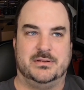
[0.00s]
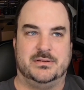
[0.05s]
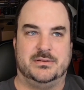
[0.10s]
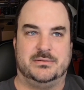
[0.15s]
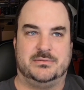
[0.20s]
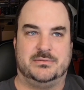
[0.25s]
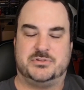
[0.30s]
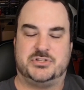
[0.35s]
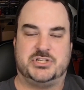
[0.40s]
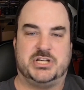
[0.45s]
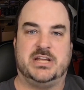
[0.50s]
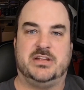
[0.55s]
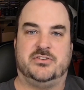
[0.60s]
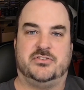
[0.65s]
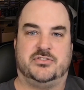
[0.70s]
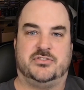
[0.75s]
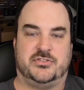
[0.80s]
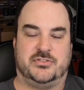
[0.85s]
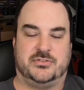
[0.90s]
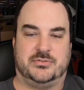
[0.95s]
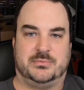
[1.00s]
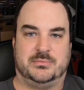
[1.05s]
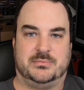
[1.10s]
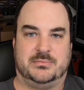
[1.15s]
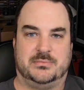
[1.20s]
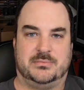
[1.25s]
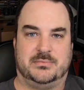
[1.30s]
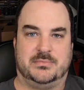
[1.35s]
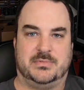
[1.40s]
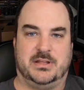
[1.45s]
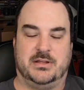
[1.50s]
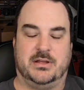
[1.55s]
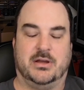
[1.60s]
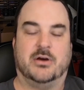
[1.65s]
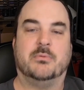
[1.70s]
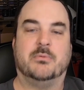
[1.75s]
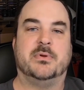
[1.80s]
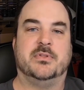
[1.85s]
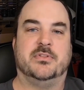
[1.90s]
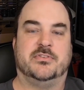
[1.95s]
change. It
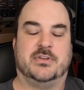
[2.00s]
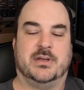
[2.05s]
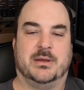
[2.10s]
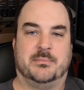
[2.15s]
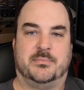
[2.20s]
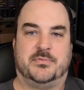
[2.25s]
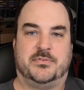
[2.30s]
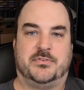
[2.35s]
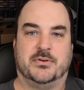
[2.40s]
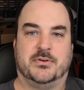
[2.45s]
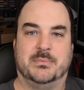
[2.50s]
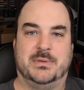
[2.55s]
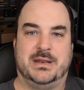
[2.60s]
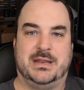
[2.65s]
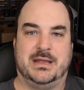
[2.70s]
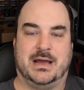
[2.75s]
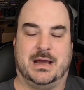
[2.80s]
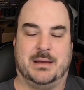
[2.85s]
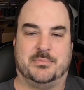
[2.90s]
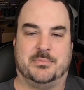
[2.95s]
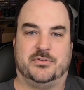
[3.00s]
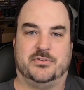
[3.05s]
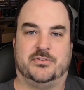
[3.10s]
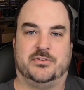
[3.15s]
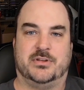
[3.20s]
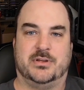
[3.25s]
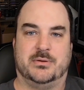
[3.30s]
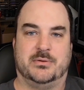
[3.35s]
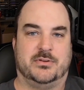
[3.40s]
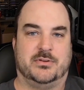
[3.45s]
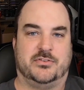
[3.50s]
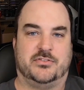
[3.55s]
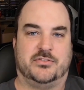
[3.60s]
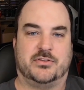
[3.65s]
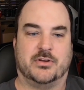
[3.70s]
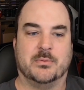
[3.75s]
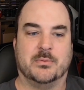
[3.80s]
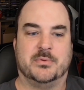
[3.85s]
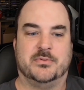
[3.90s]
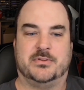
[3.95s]
opens up so many options to you. It just
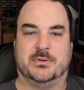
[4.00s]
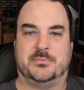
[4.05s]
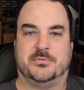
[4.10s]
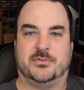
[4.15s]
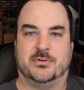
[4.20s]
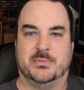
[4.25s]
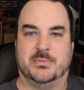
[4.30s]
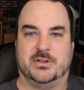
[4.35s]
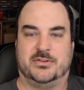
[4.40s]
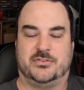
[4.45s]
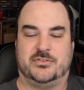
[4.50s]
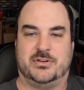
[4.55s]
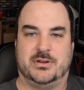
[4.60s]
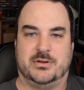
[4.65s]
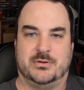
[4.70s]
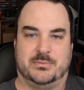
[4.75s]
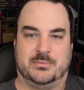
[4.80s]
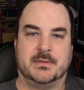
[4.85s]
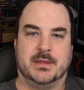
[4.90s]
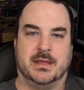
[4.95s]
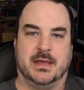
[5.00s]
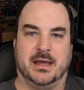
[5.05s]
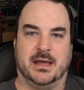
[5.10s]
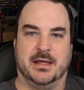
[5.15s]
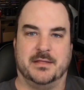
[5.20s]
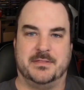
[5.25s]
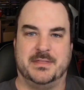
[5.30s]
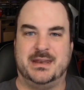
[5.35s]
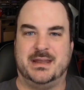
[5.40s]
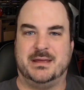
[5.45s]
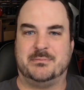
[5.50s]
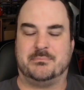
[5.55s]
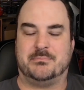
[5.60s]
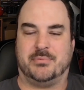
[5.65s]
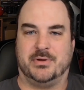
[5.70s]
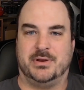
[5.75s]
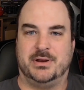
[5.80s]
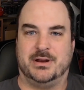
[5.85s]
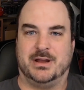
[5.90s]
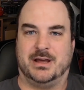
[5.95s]
opens up so much to you. Then I
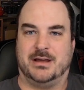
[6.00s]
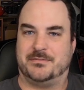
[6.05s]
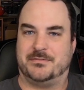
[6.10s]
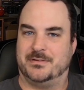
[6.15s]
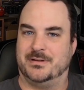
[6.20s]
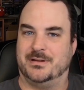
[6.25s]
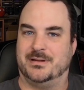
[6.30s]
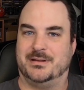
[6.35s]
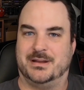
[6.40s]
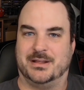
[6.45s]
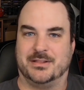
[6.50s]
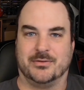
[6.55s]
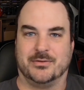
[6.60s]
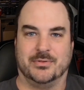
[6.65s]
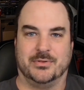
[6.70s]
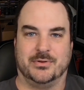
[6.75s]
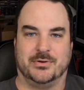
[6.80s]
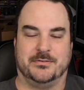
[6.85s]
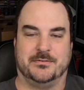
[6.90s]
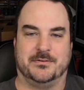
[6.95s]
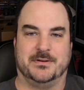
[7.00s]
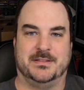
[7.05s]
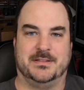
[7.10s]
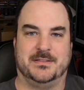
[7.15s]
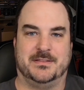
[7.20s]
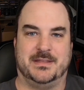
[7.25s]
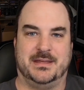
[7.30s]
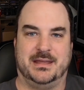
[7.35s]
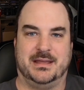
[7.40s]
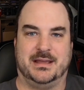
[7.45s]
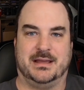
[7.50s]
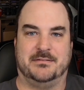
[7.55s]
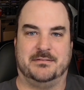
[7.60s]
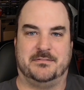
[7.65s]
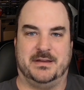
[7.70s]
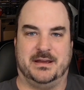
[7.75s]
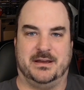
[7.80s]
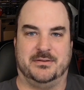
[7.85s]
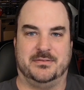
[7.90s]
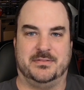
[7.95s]
printed off another little fun thing. I
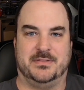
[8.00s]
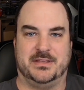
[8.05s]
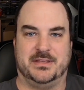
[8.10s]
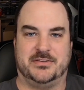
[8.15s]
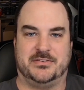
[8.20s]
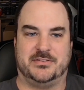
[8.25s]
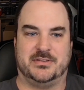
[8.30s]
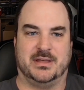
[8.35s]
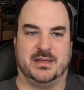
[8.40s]
found this